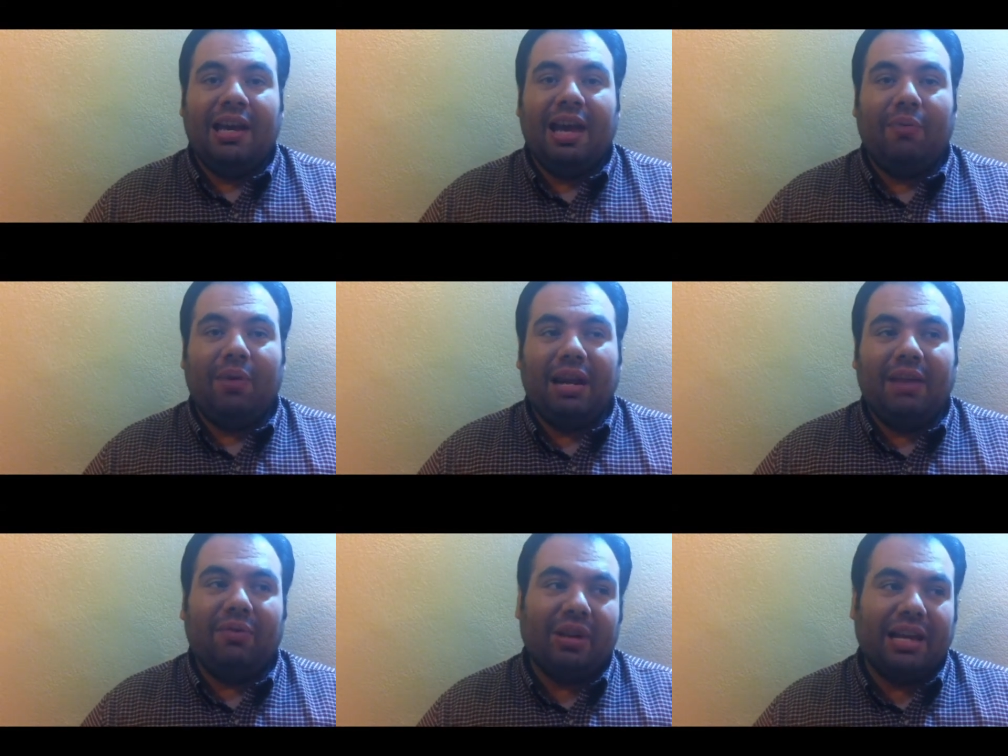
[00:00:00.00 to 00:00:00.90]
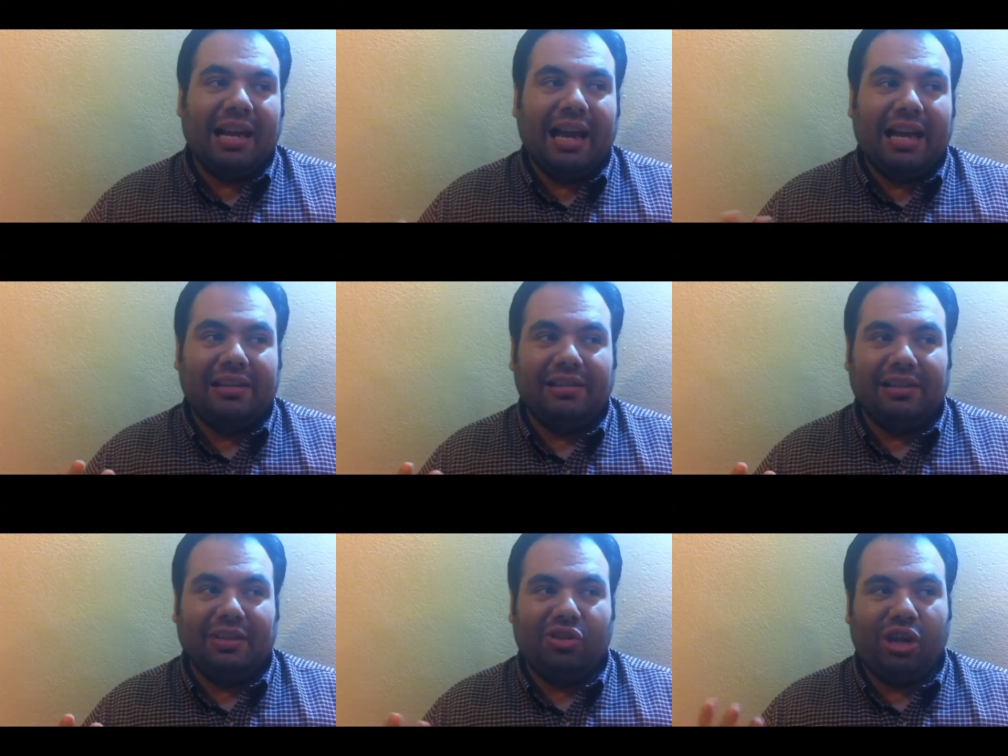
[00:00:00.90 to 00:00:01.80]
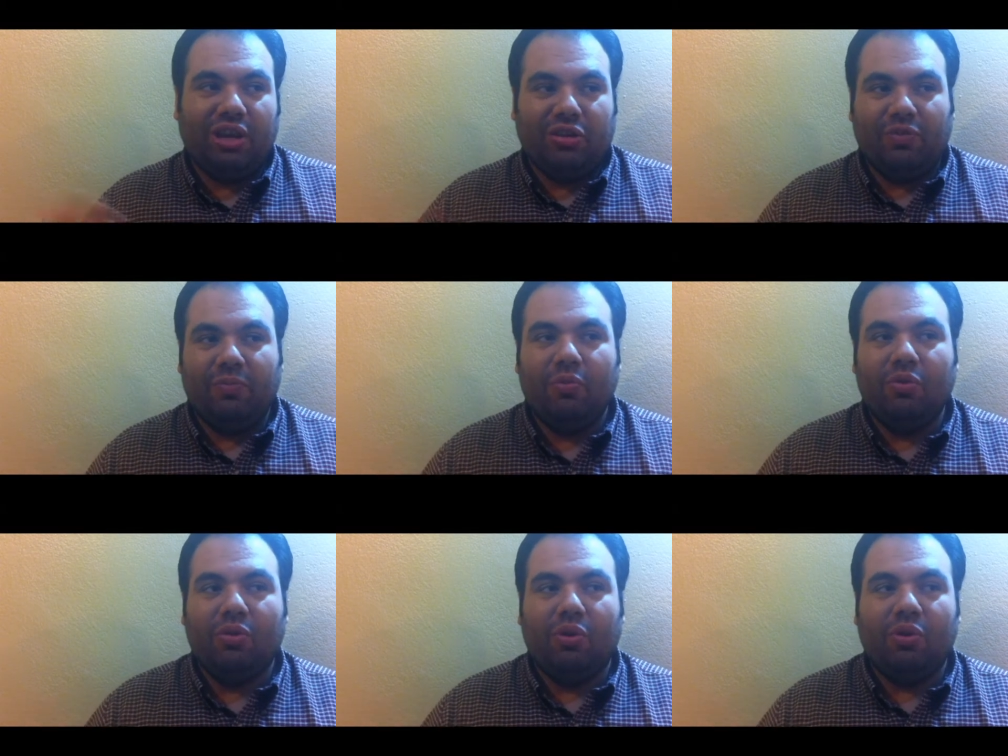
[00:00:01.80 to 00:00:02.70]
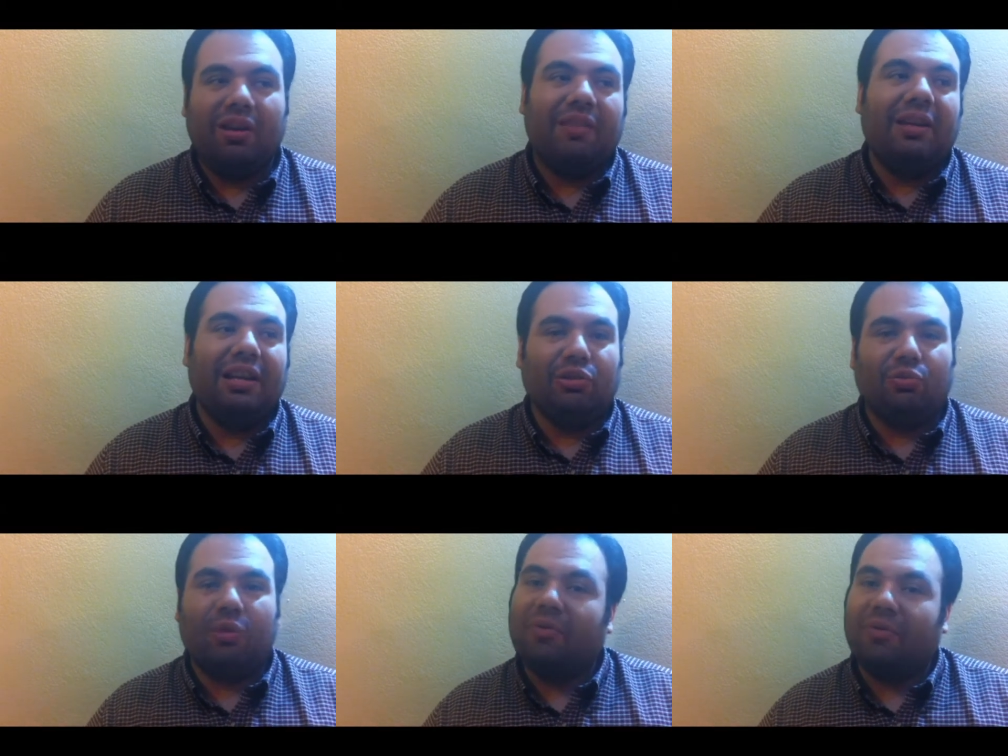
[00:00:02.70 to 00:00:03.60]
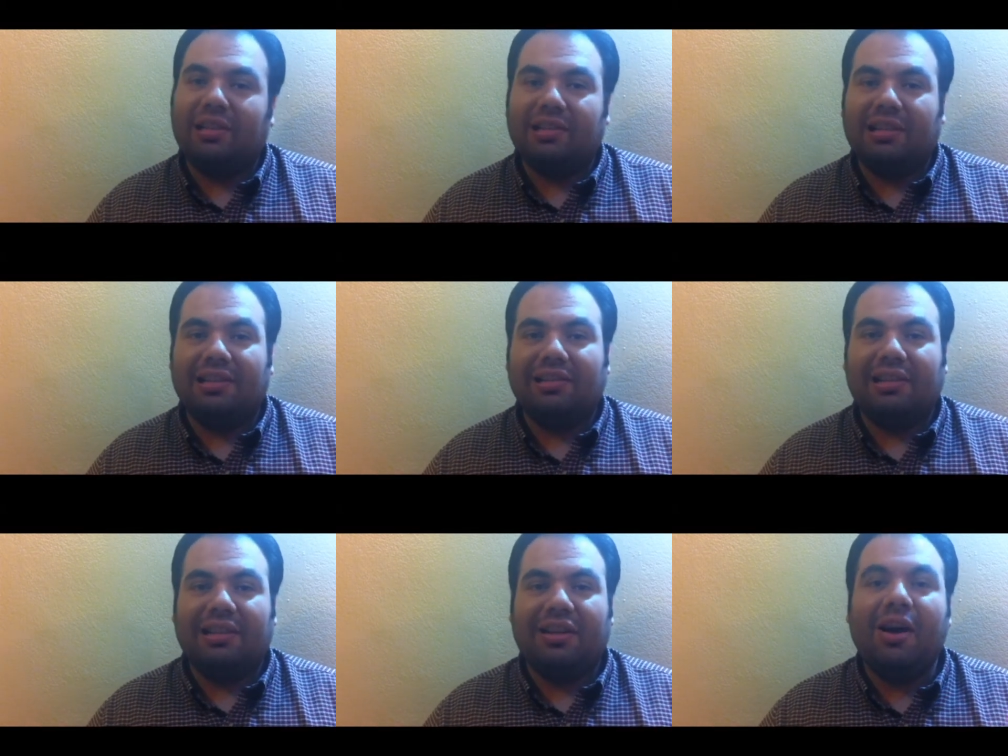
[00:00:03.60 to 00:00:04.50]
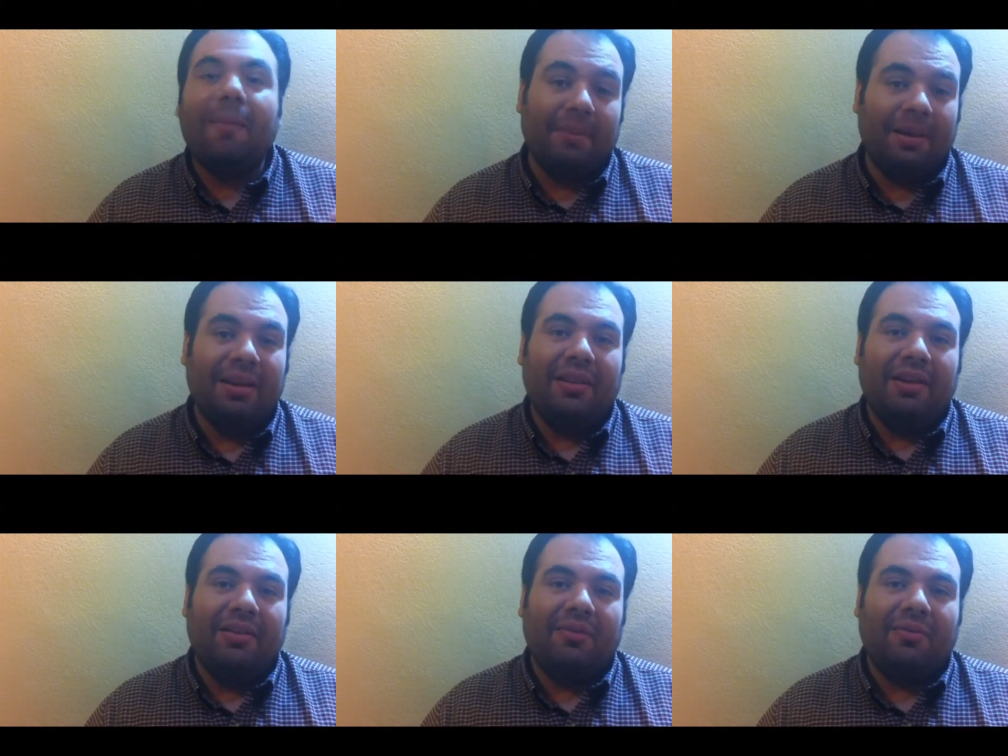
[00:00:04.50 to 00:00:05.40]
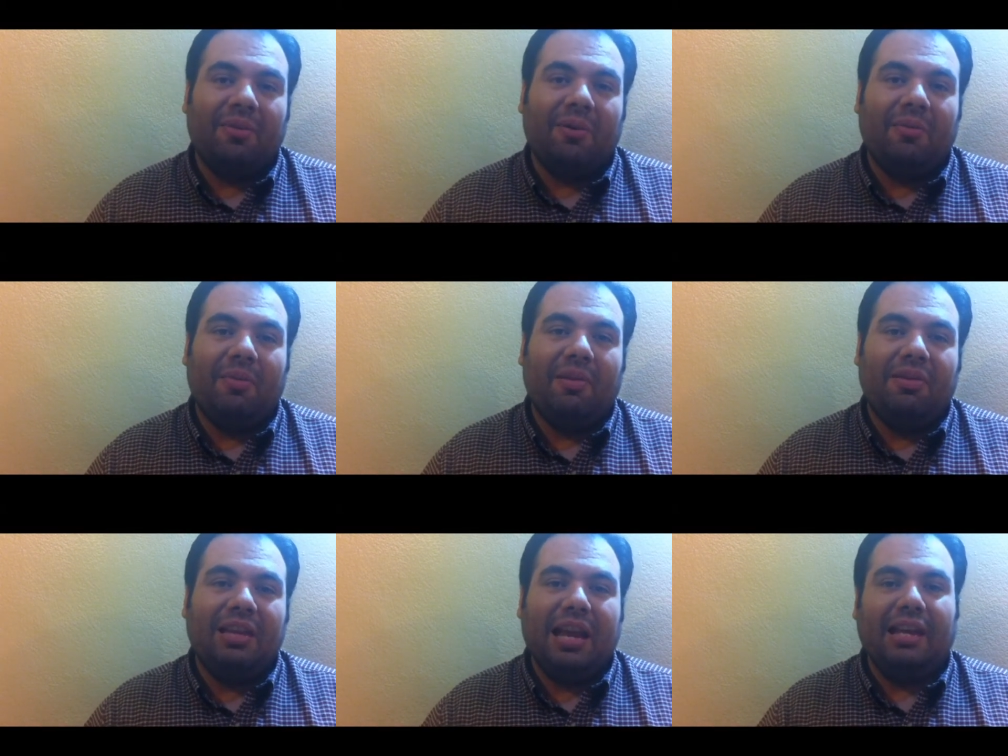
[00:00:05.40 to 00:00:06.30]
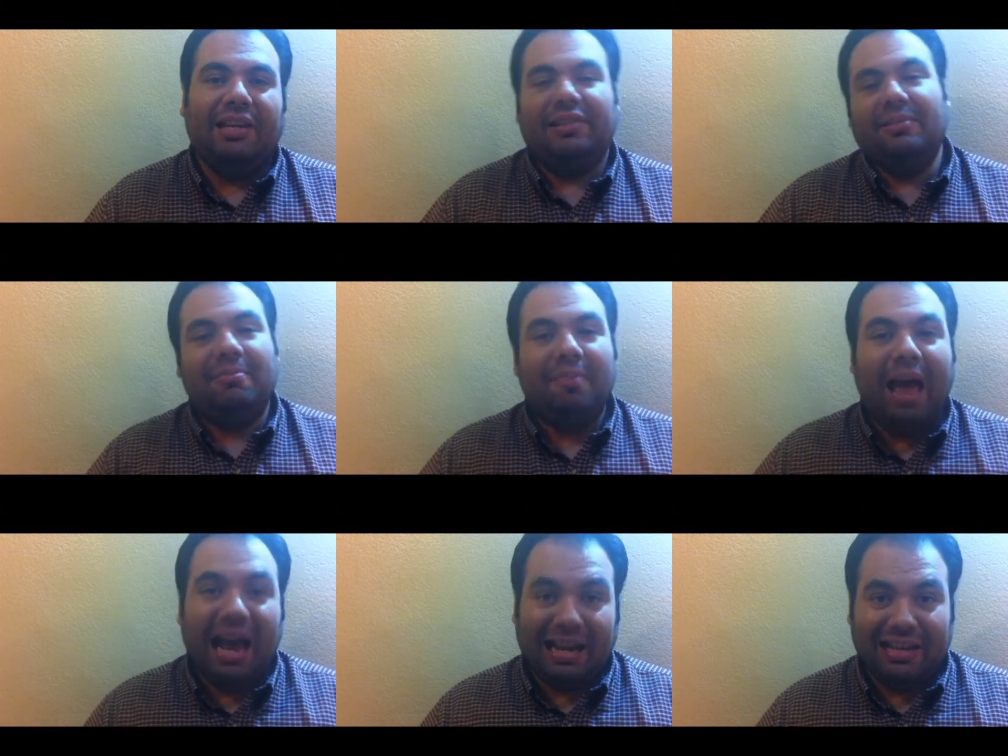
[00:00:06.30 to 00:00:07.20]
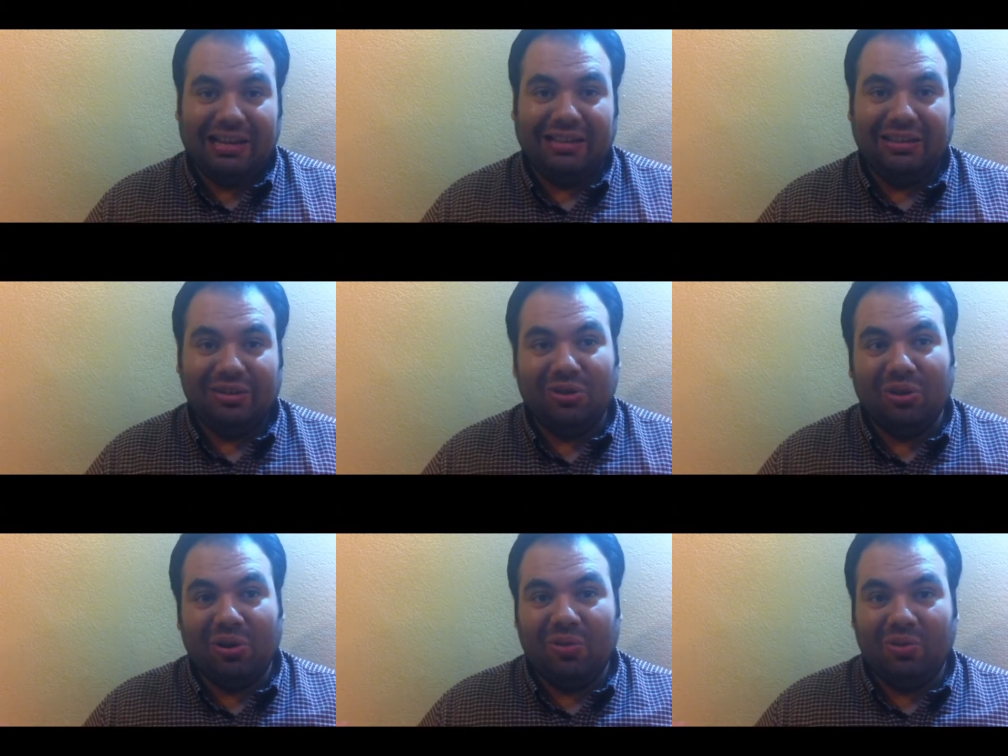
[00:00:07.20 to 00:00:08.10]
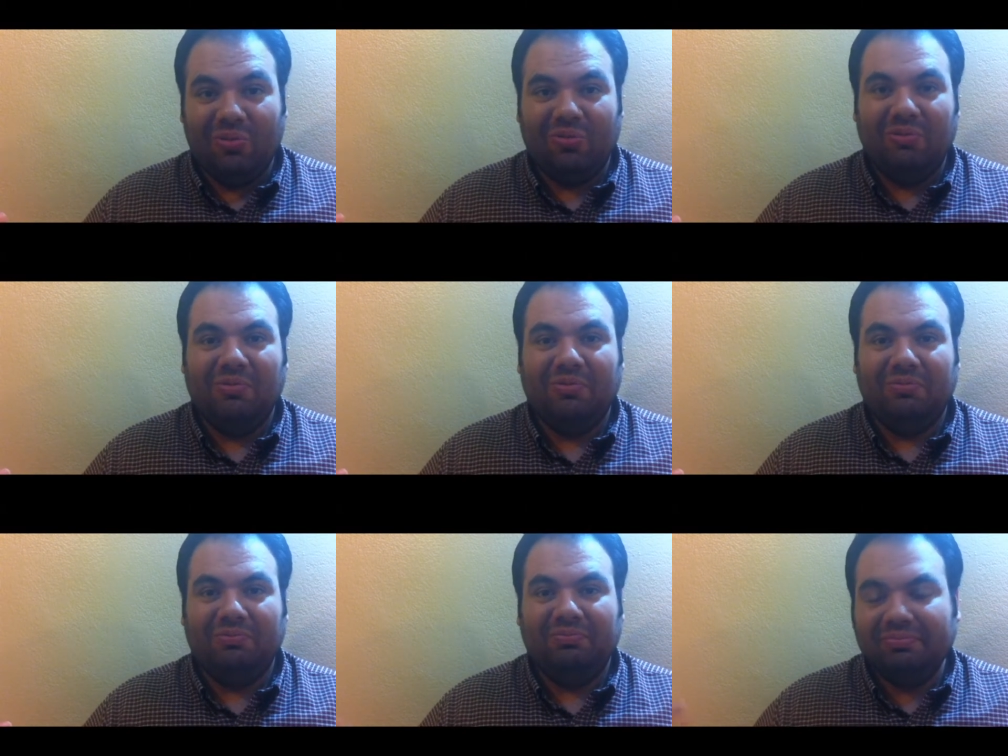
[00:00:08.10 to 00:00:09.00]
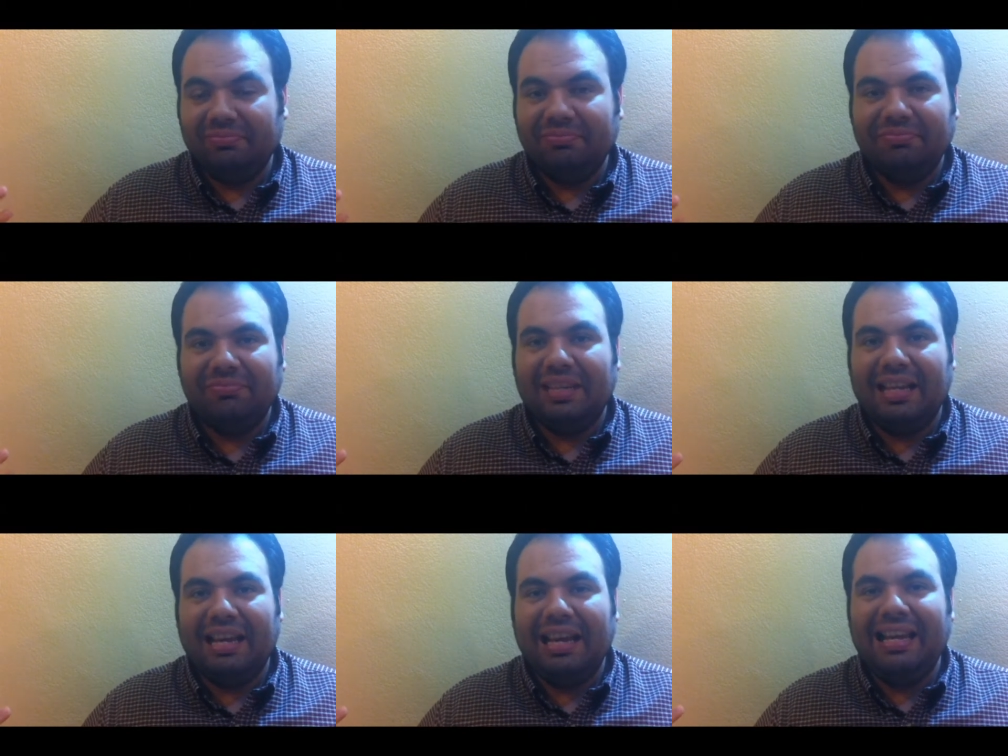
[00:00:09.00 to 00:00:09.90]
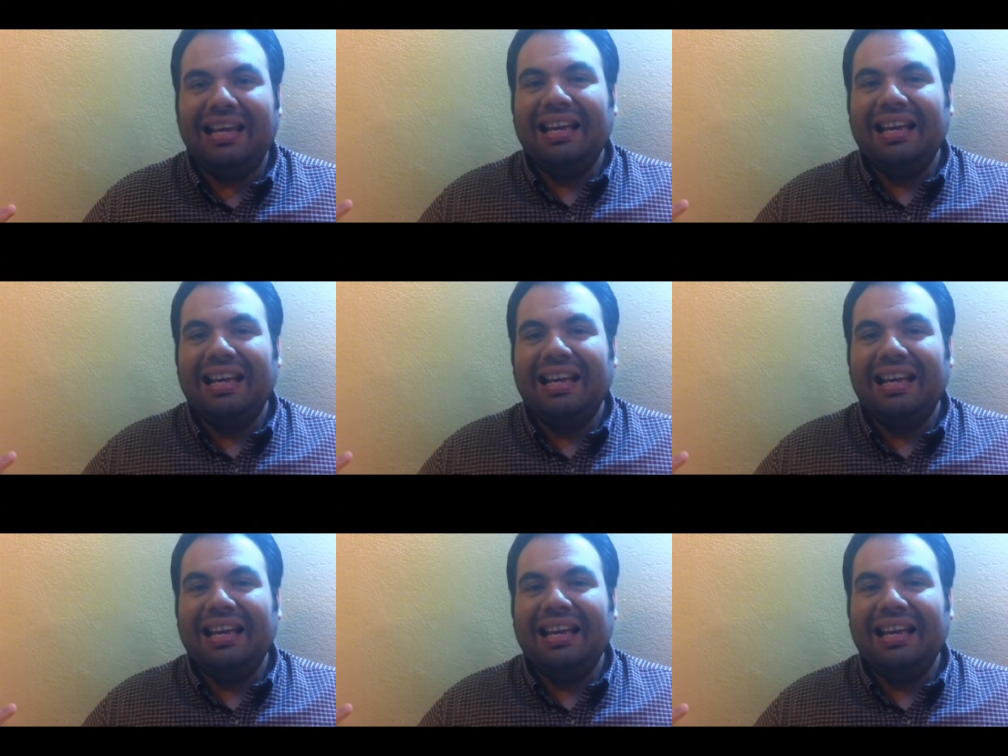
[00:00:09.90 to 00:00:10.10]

whenever he has a change of mood or even his references come from the 80s and back. So he,